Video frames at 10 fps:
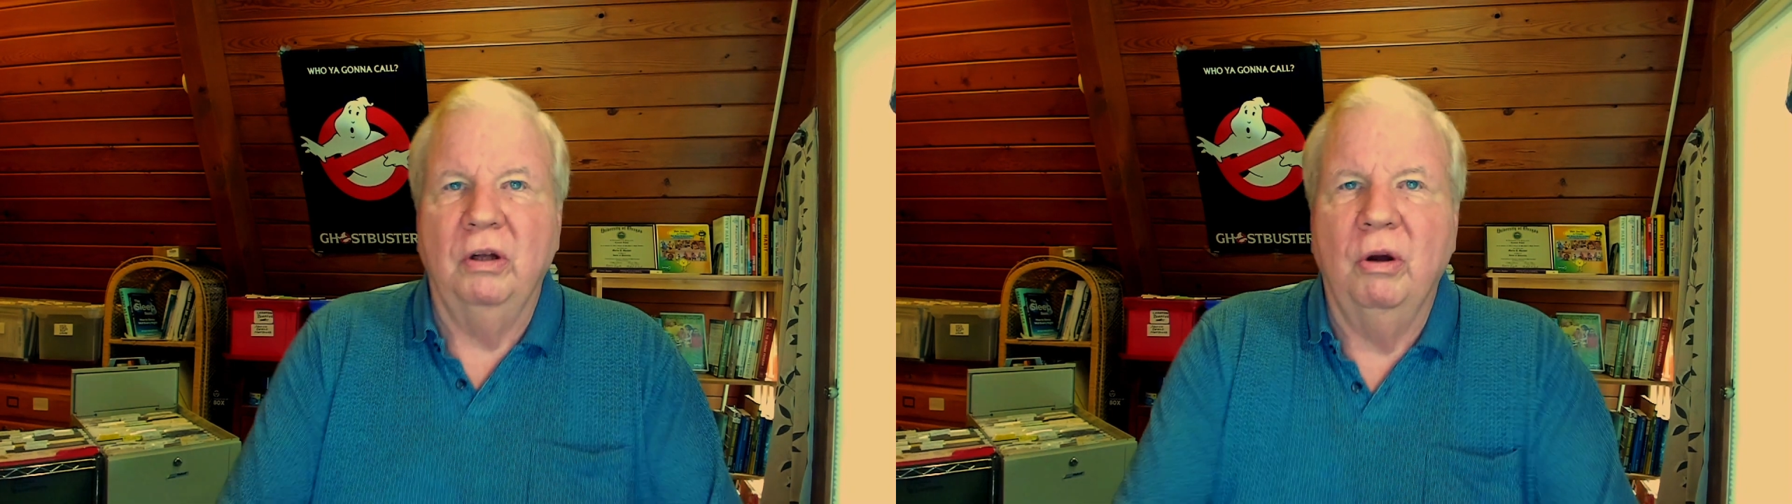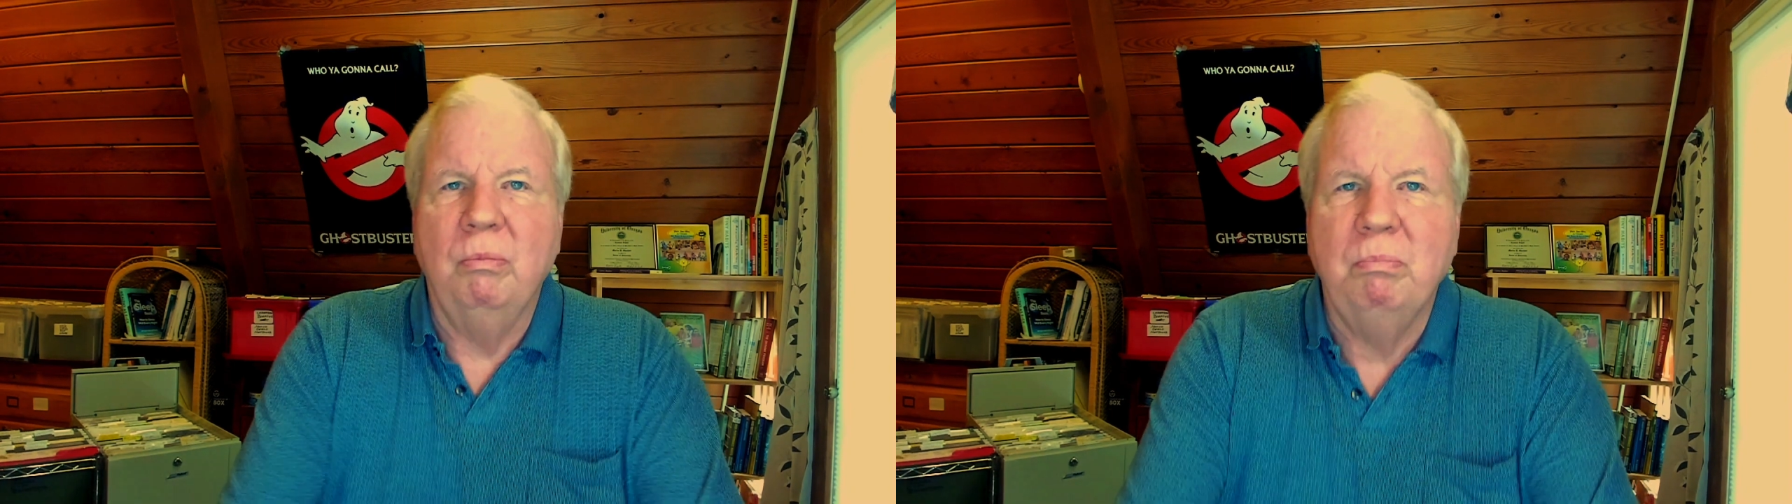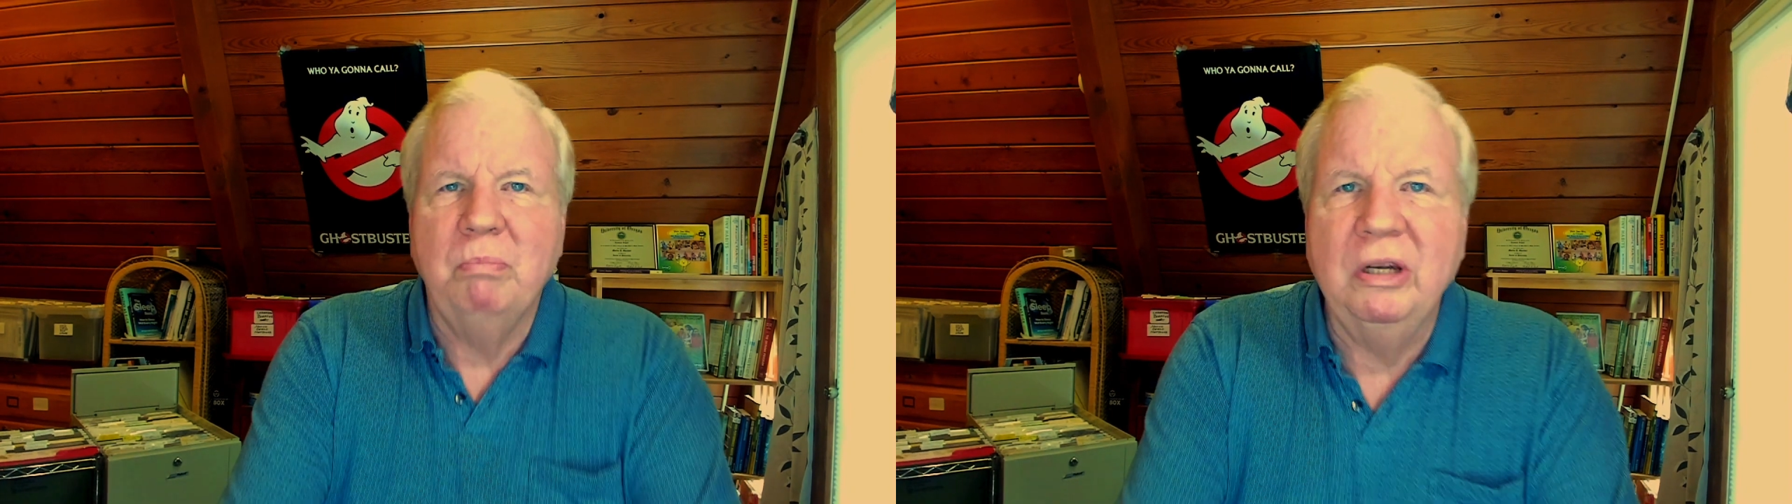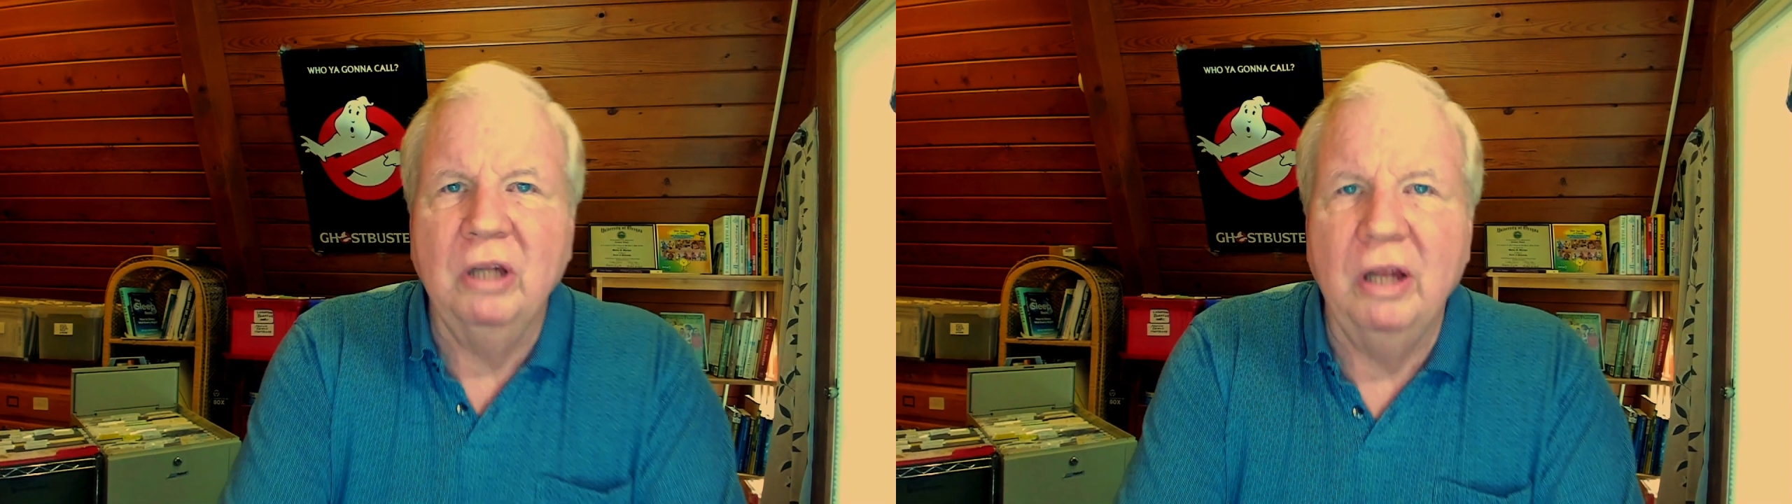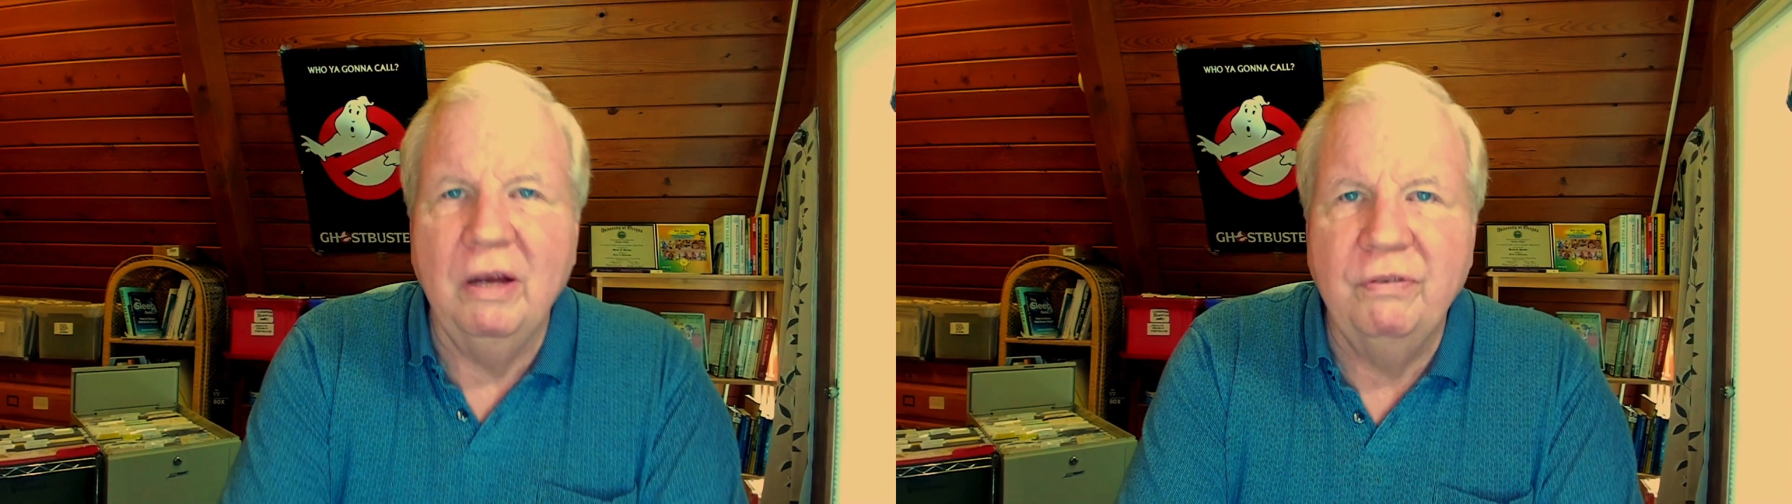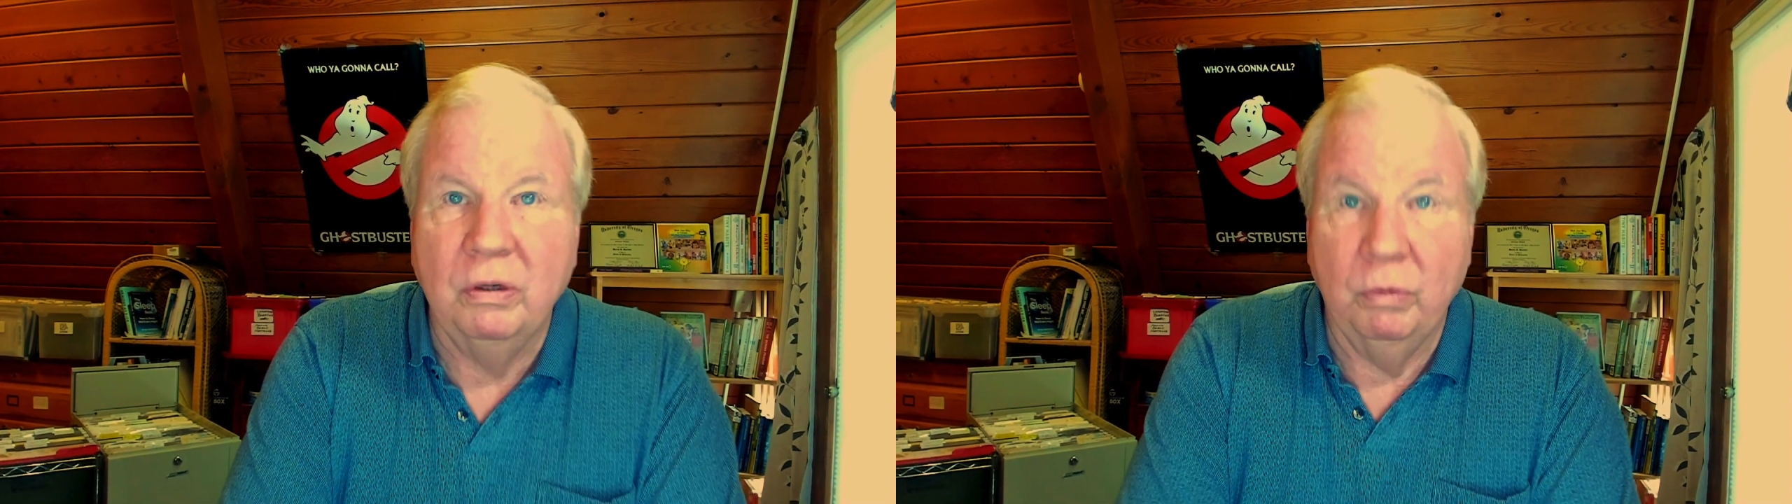or mental effort